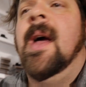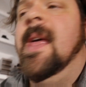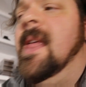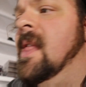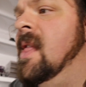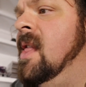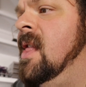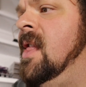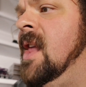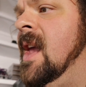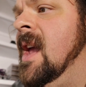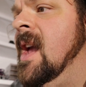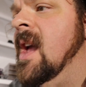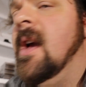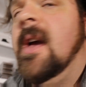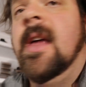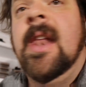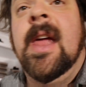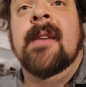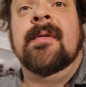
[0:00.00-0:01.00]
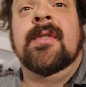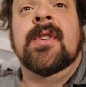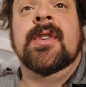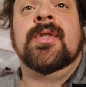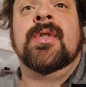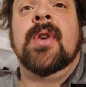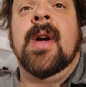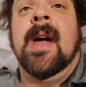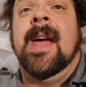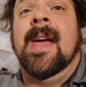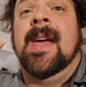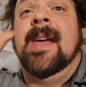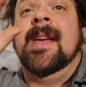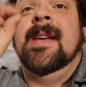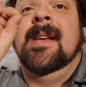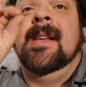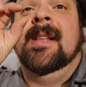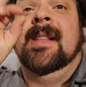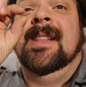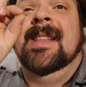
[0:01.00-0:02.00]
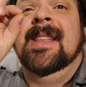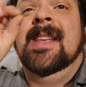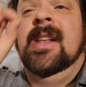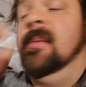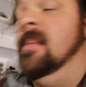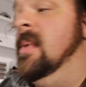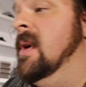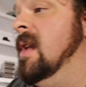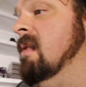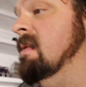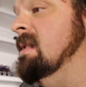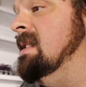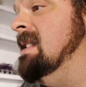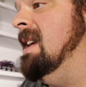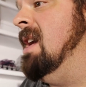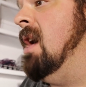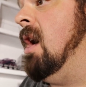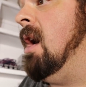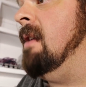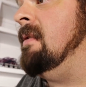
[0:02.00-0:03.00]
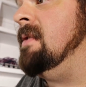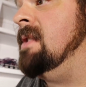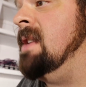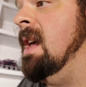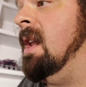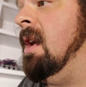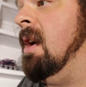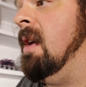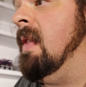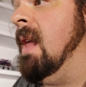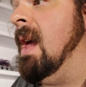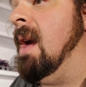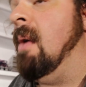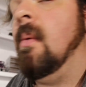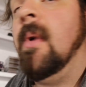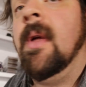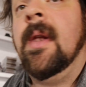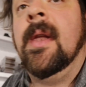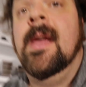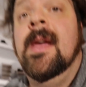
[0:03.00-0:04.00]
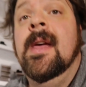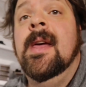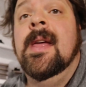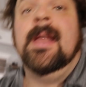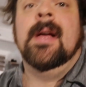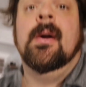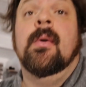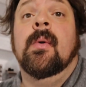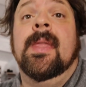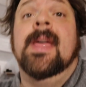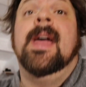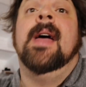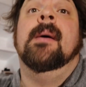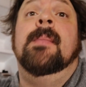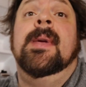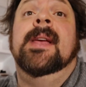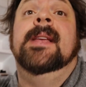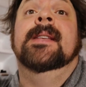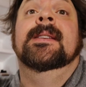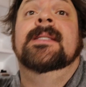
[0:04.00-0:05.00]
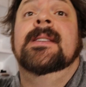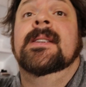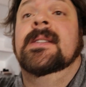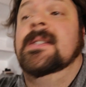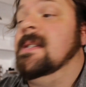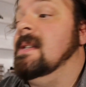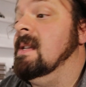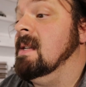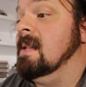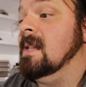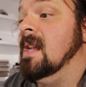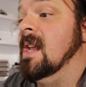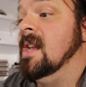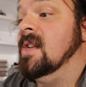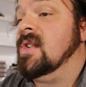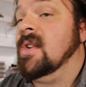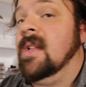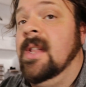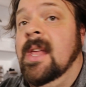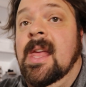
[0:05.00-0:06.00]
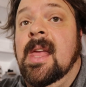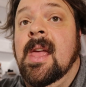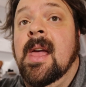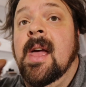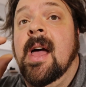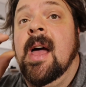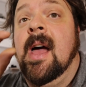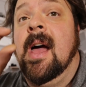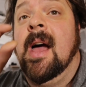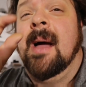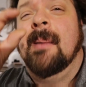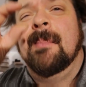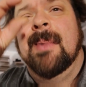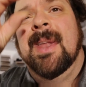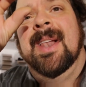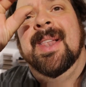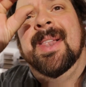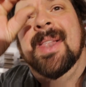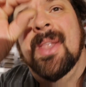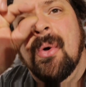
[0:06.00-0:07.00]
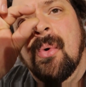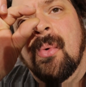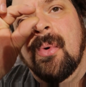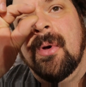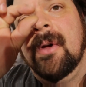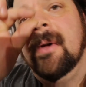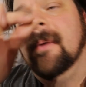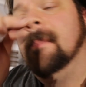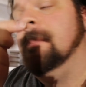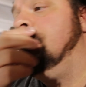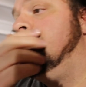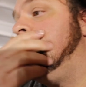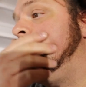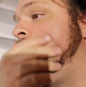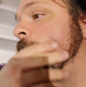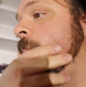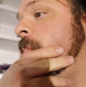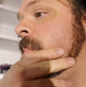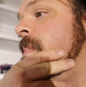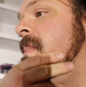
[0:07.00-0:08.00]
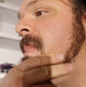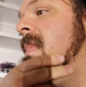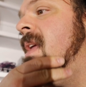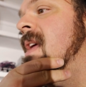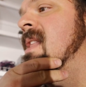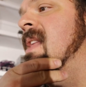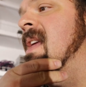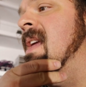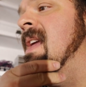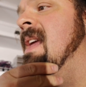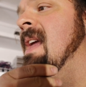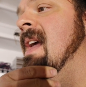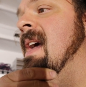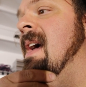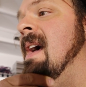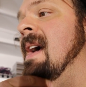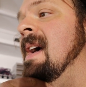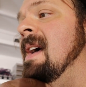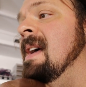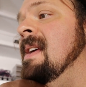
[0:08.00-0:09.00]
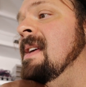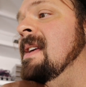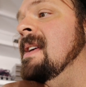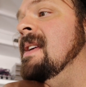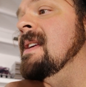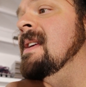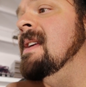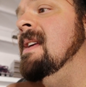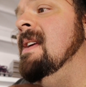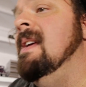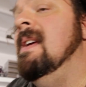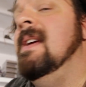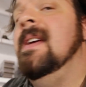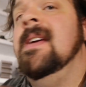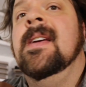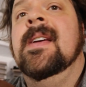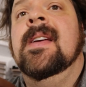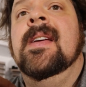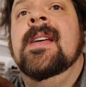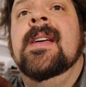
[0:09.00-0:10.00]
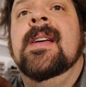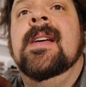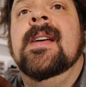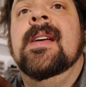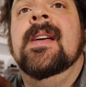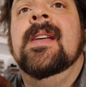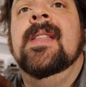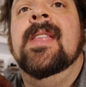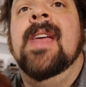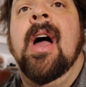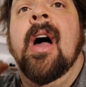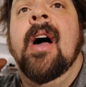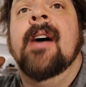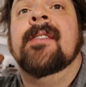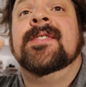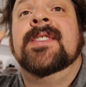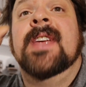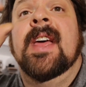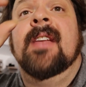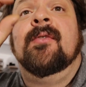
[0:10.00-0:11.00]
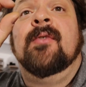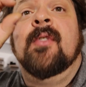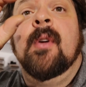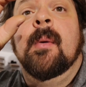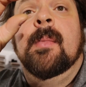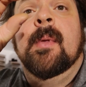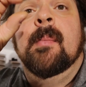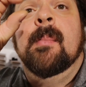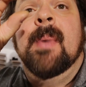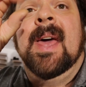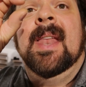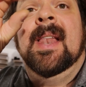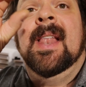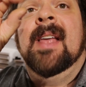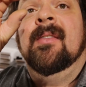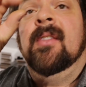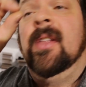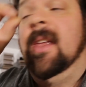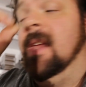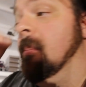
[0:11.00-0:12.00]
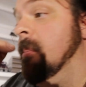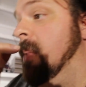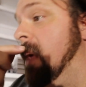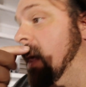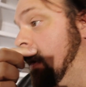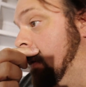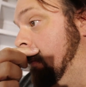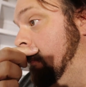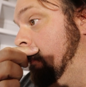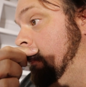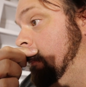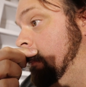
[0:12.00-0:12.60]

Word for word: I think I'm gonna have to try a little bit of Z offset on that one. And what that means is essentially uh, I'm gonna lower the uh, the offset from the bed leveling pin.